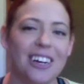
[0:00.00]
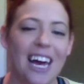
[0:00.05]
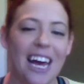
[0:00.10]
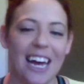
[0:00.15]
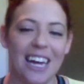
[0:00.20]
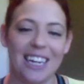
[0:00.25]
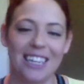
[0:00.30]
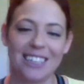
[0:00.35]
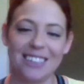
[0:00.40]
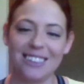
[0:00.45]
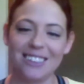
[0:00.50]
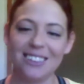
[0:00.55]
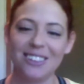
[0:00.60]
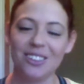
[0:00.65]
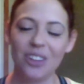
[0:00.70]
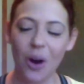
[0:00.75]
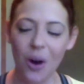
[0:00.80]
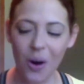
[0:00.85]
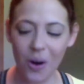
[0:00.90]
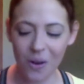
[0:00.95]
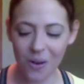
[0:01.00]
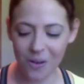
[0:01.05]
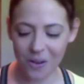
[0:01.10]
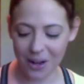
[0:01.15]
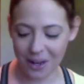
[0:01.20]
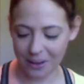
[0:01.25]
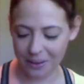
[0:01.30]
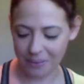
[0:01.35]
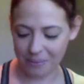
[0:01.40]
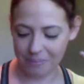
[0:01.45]
And it's so
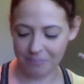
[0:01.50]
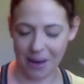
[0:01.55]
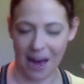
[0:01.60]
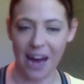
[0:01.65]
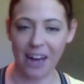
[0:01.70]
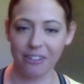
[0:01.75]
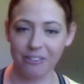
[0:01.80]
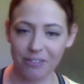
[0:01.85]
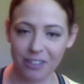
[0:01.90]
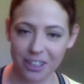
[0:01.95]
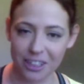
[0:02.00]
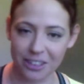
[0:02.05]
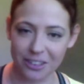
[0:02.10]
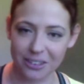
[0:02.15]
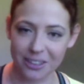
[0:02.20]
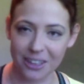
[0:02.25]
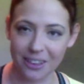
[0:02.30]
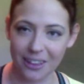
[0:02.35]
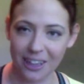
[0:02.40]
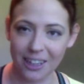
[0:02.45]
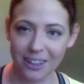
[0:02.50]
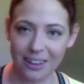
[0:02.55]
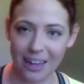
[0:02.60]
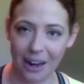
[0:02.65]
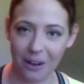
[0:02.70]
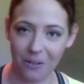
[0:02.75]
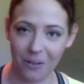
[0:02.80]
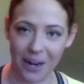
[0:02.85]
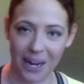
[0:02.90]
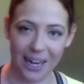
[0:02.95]
bad for you to think
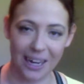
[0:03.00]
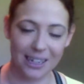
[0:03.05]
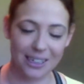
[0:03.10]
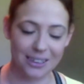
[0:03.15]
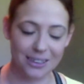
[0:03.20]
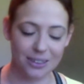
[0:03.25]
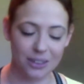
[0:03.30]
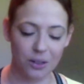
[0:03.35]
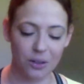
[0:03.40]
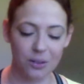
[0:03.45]
that way, and it's